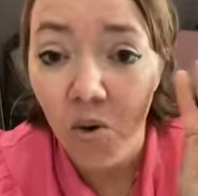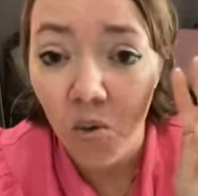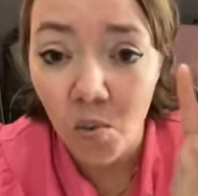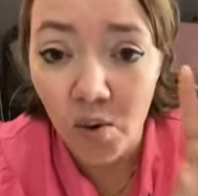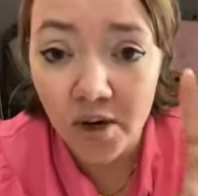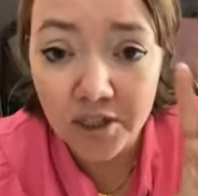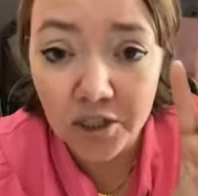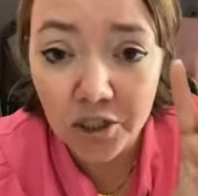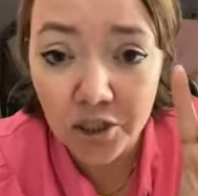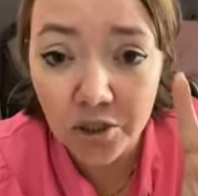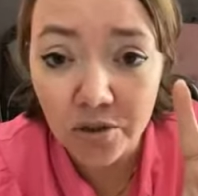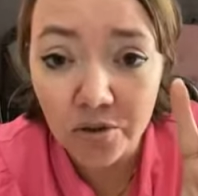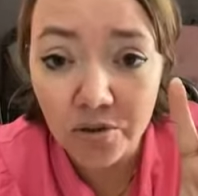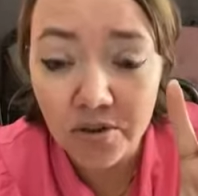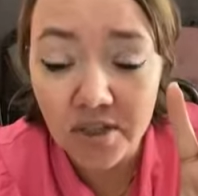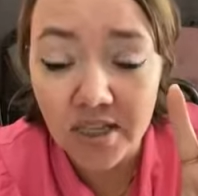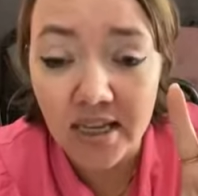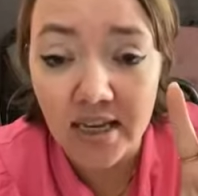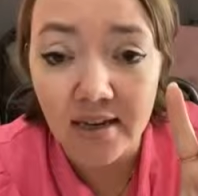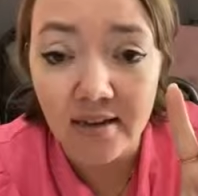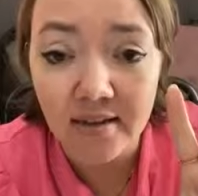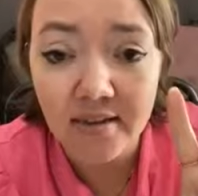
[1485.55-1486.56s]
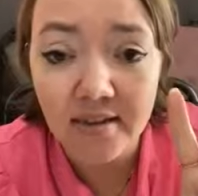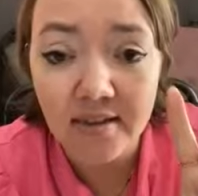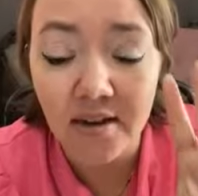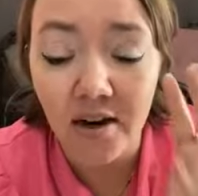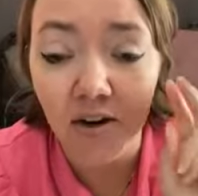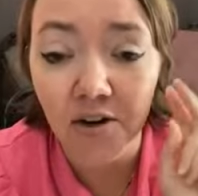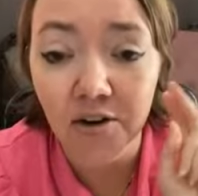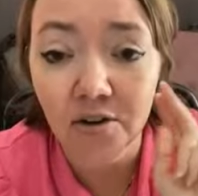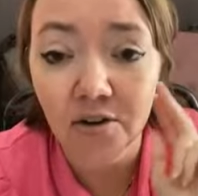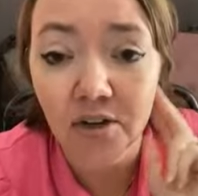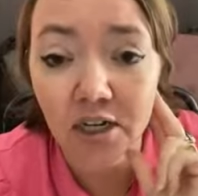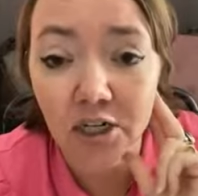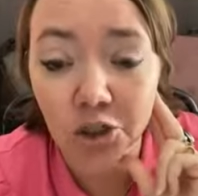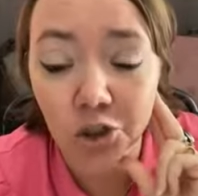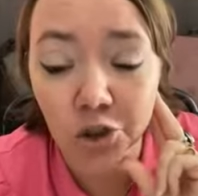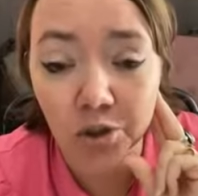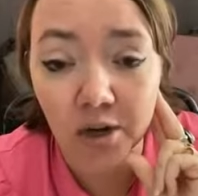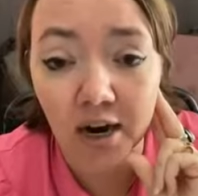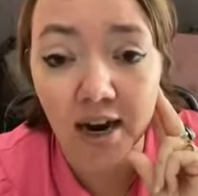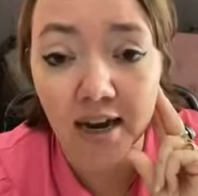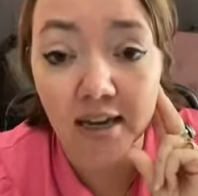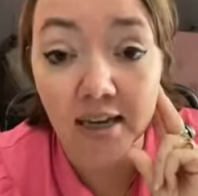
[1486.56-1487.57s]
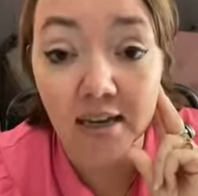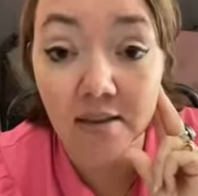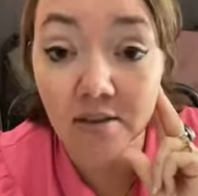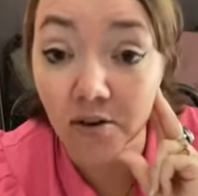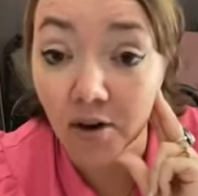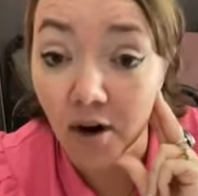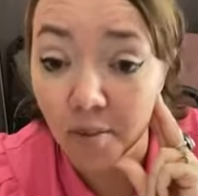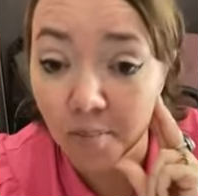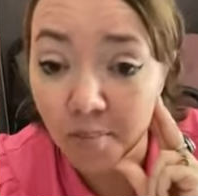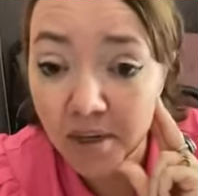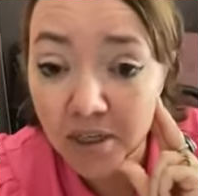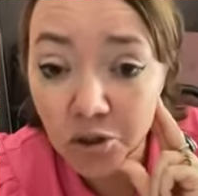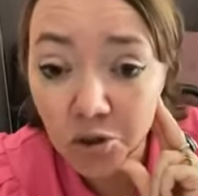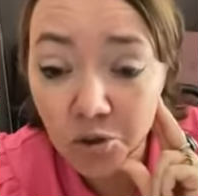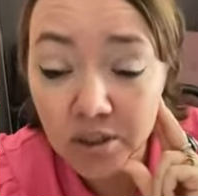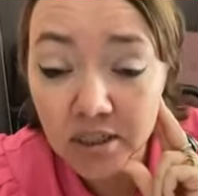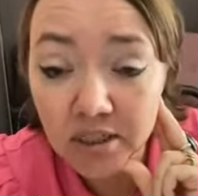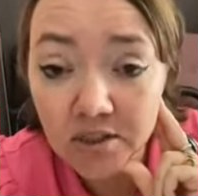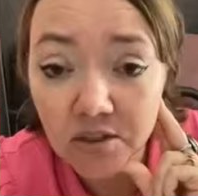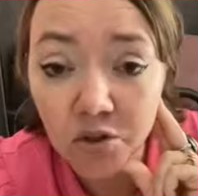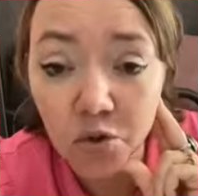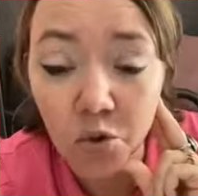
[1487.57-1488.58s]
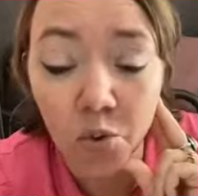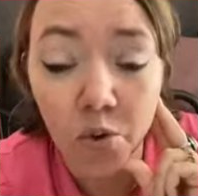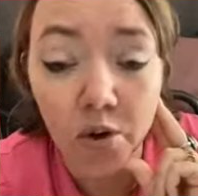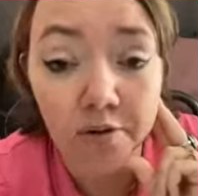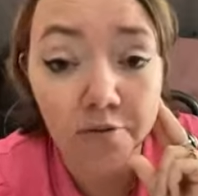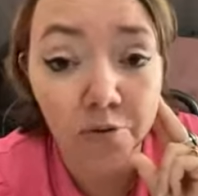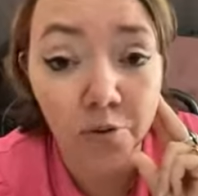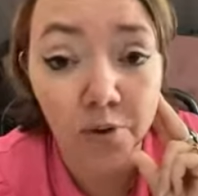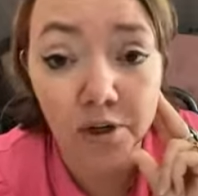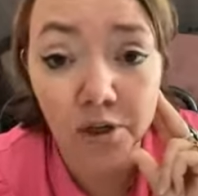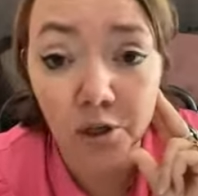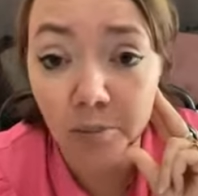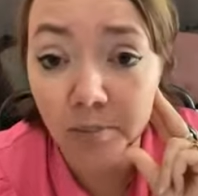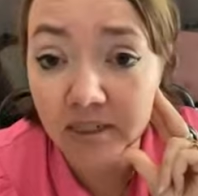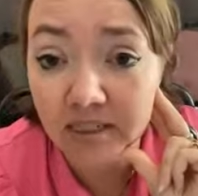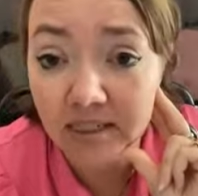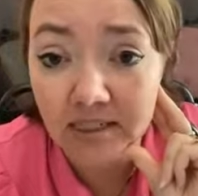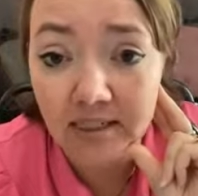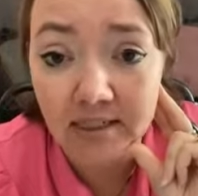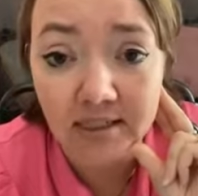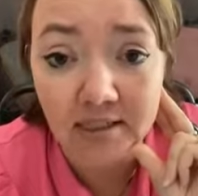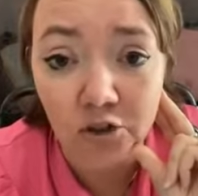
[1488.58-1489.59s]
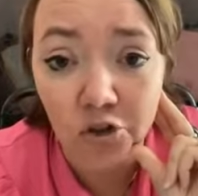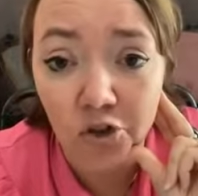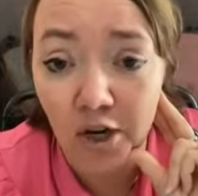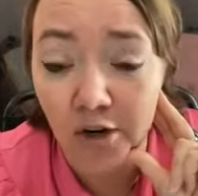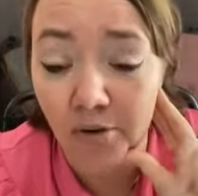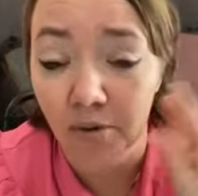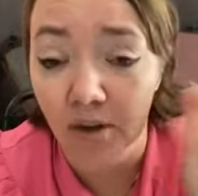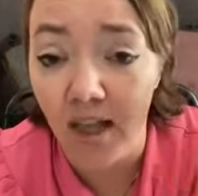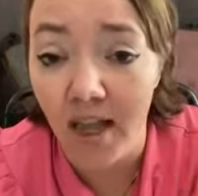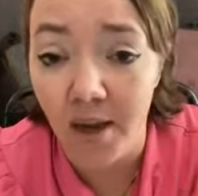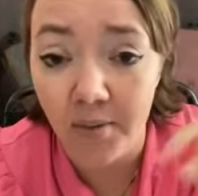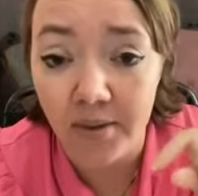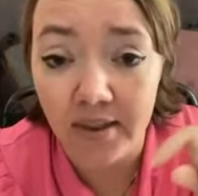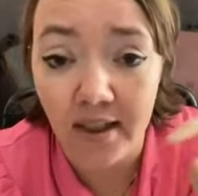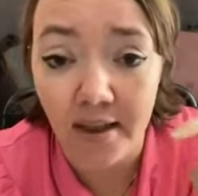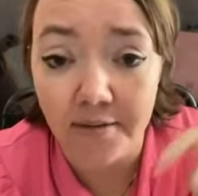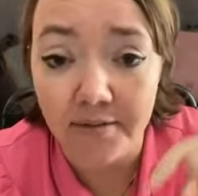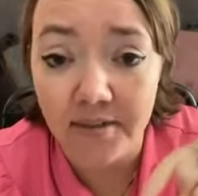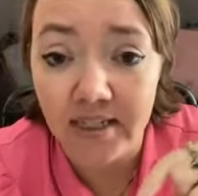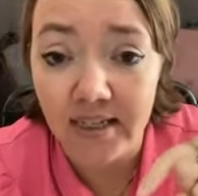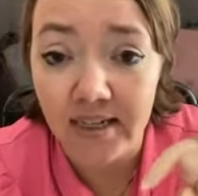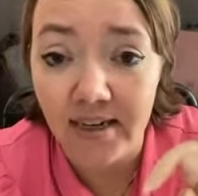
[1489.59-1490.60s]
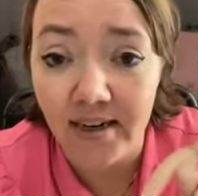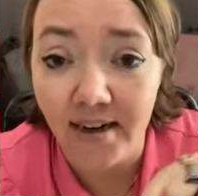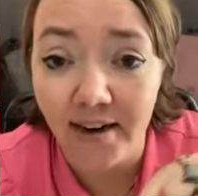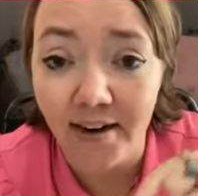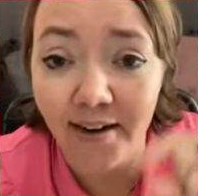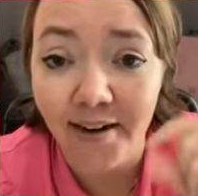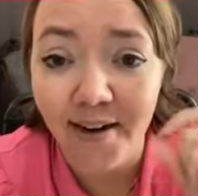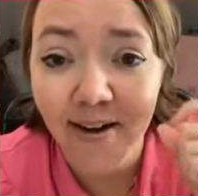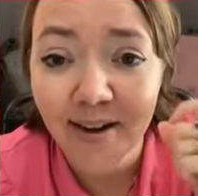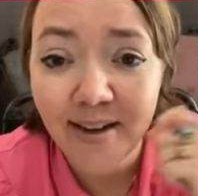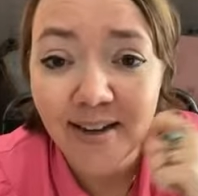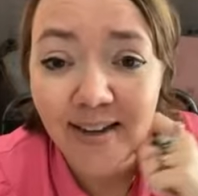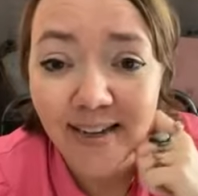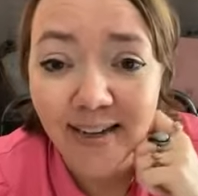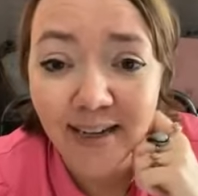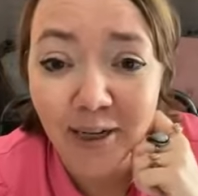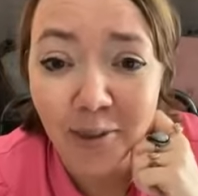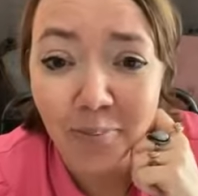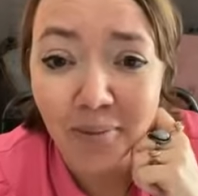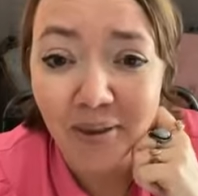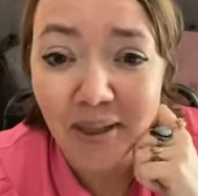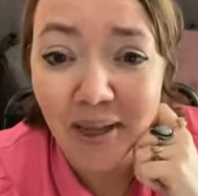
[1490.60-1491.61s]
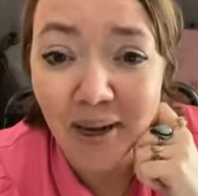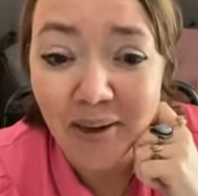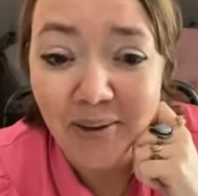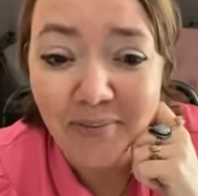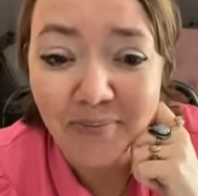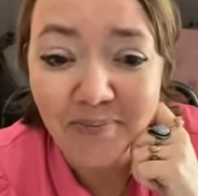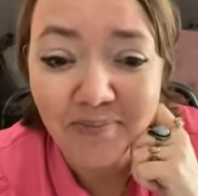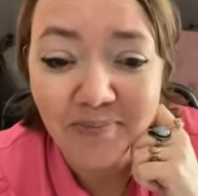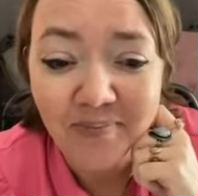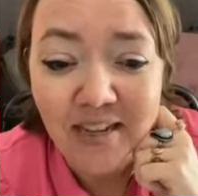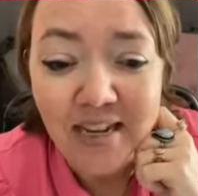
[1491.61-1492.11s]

What 2 things are you going to try either on Pinterest or for your business in general? I would love to hear here below.